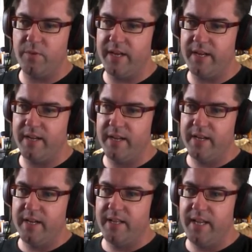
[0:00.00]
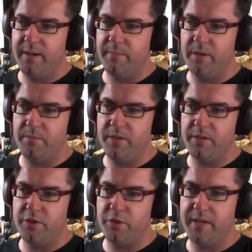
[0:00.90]
where... the emblem
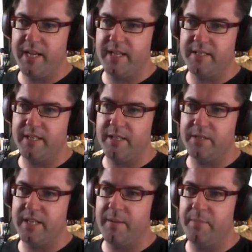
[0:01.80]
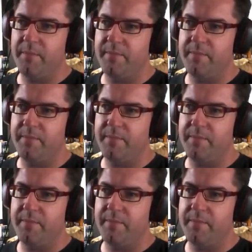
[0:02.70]
used to be. You see, there was an emblem